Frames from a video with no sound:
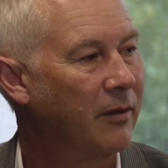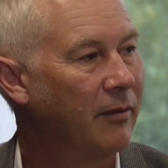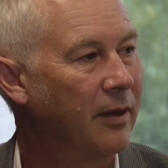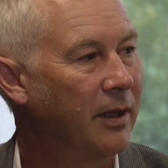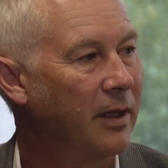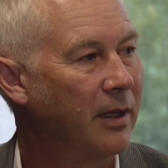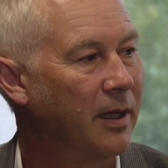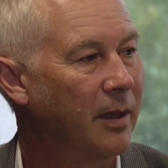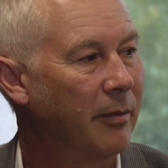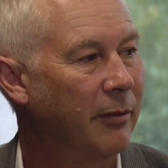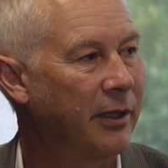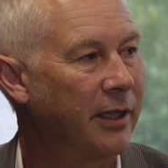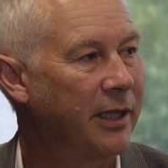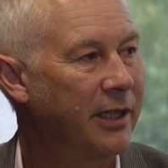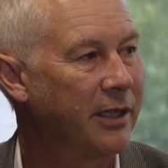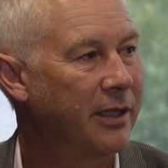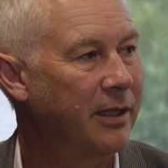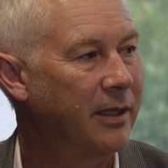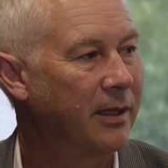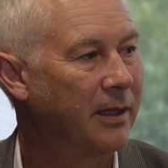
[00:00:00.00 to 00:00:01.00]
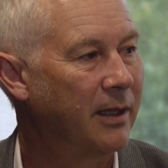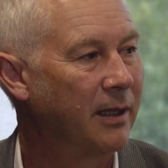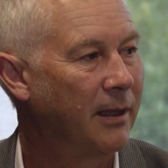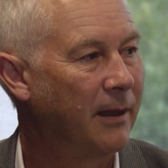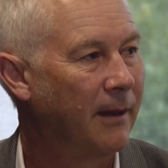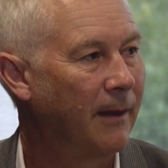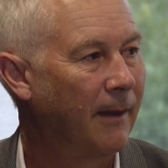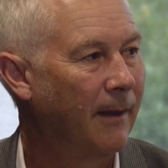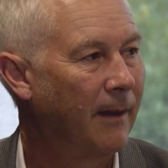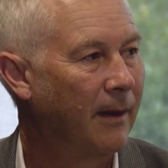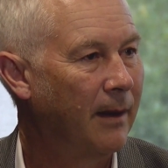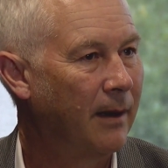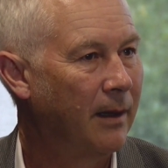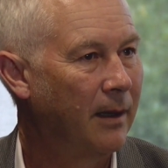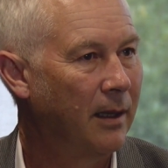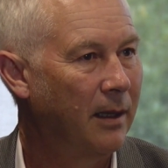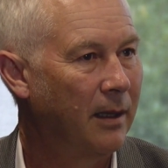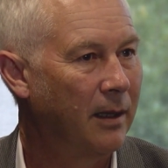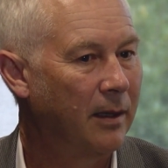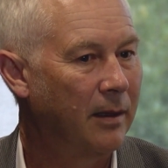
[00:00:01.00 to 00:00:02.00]
for collaboration.
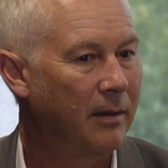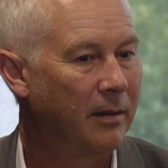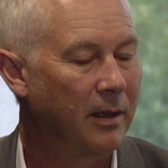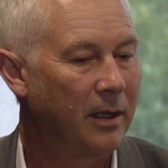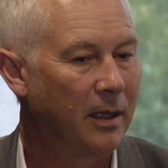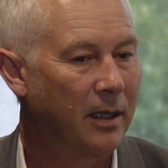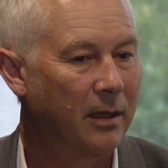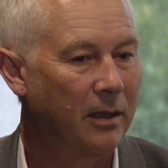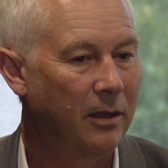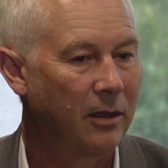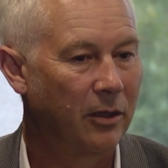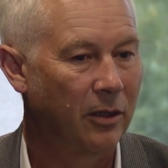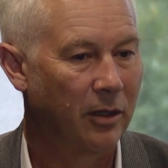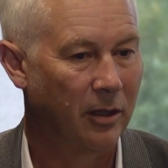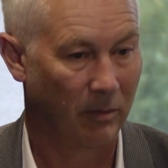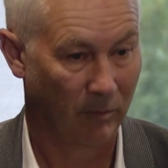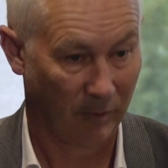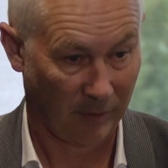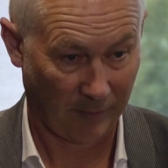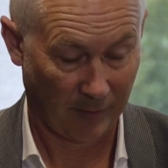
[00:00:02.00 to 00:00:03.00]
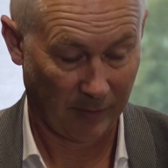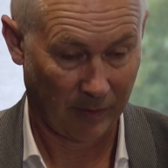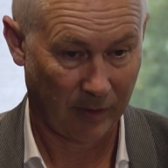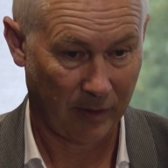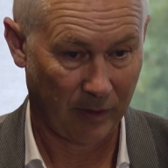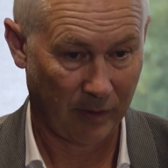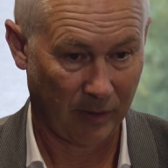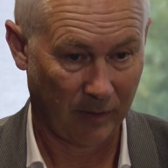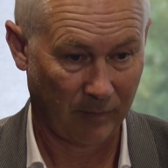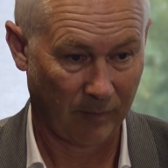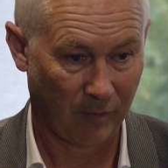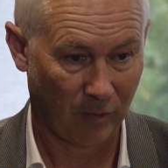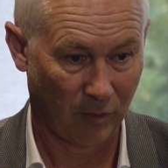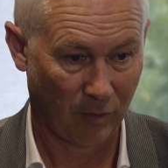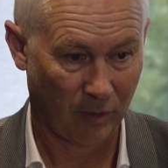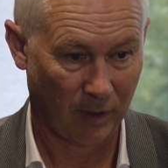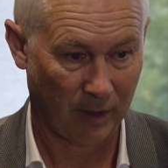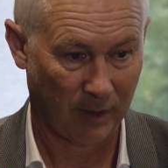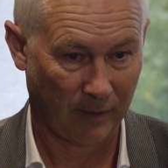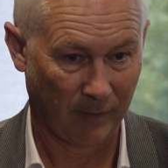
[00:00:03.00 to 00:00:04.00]
At Curtin, we've introduced
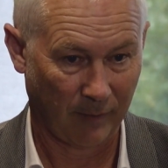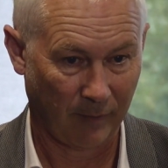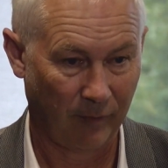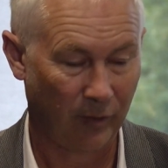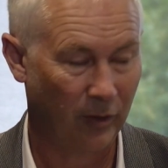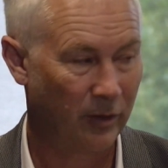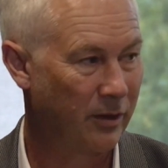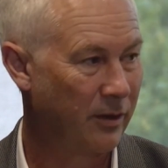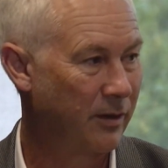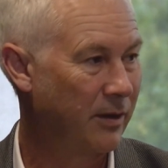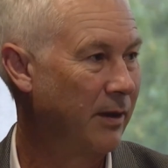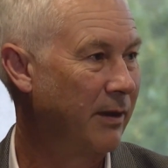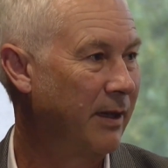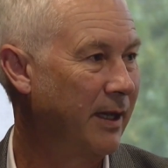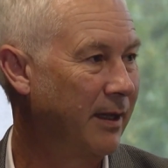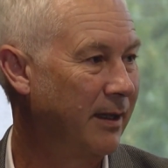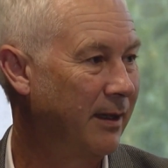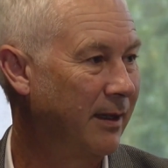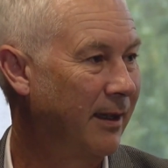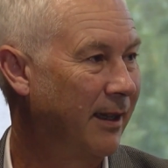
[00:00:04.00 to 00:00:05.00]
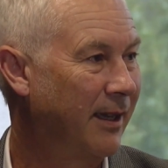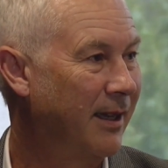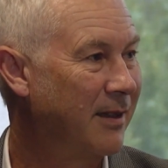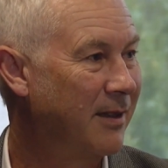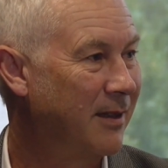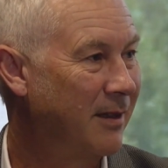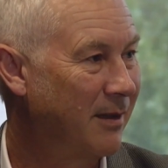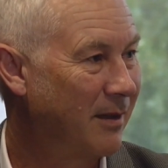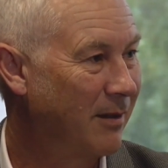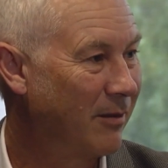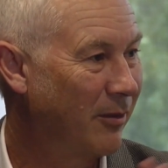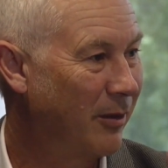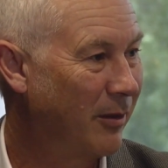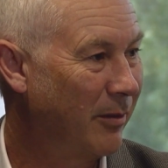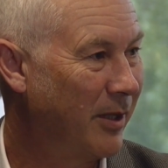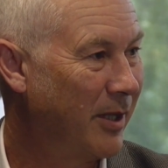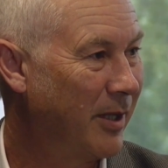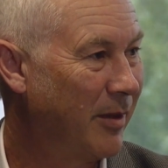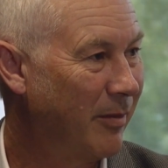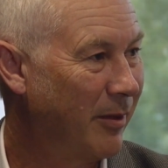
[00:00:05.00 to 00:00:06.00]
4 futures-oriented lenses through
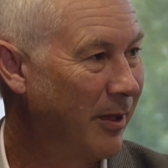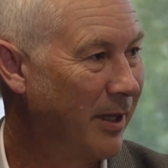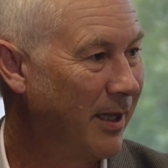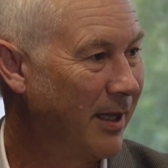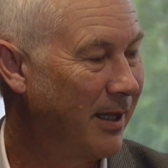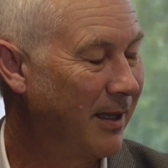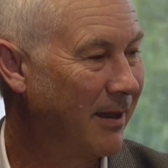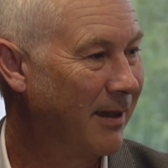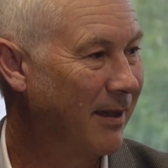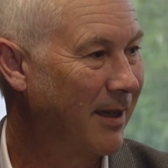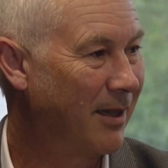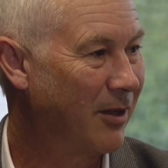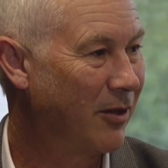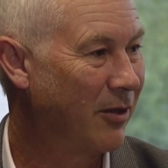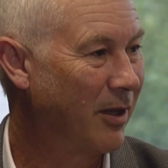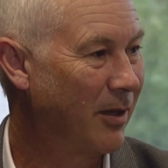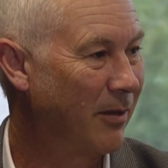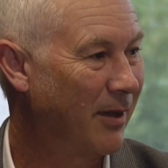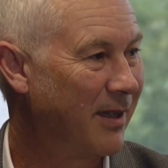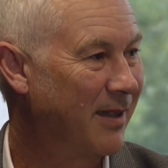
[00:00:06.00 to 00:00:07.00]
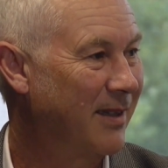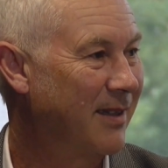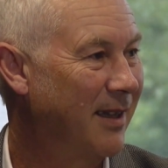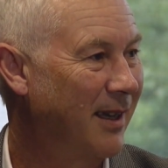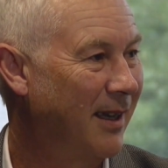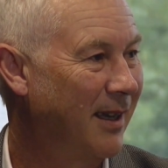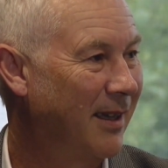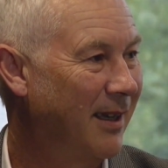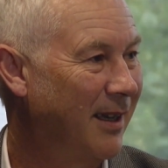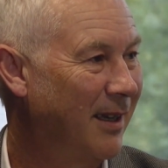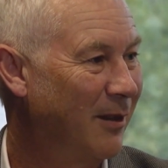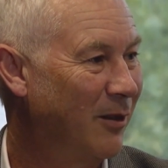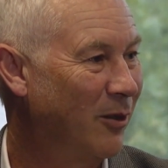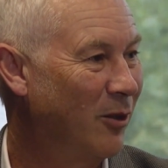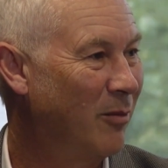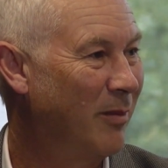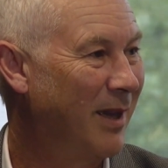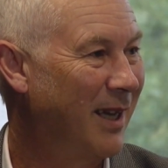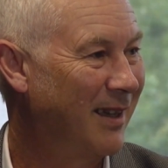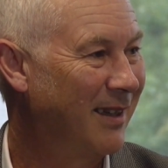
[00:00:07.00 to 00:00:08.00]
which we're trying to understand how the
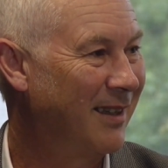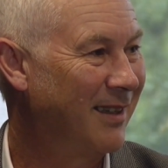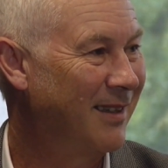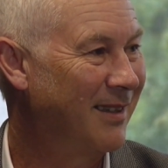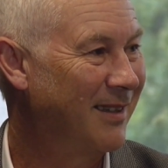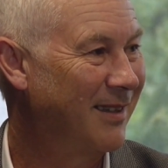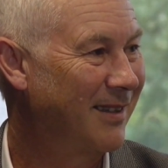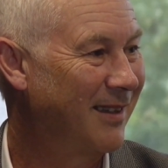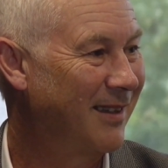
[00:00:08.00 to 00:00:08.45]
humanities